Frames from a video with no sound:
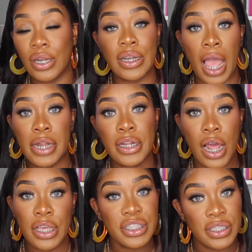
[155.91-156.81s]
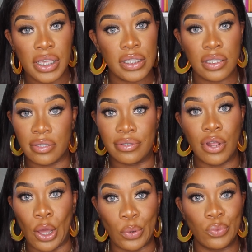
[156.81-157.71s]
99 cents.
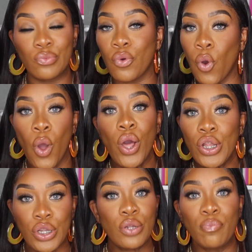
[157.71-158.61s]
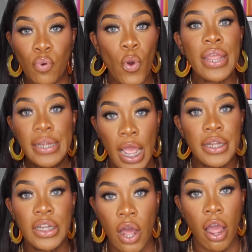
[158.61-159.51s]
No.
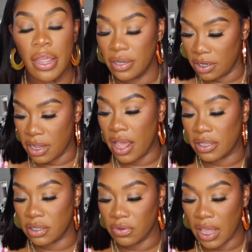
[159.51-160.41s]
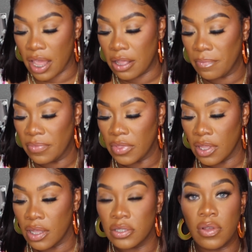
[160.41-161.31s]
0.99. Yes. Okay.
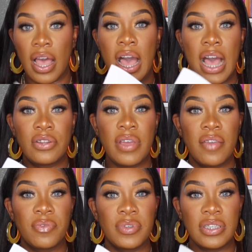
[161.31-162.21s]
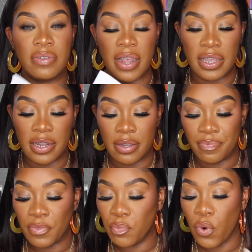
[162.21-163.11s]
So, I do have the receipt right here.
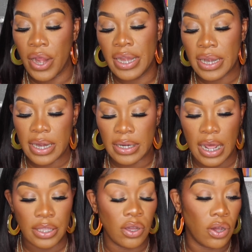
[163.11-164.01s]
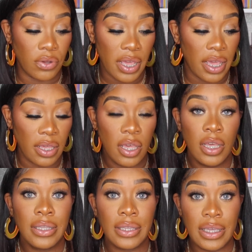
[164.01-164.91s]
0.99, y'all. Okay.
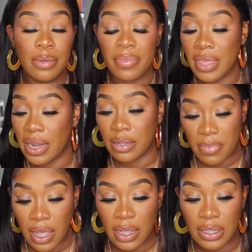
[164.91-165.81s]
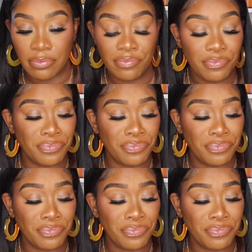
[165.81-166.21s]
Keep that in mind.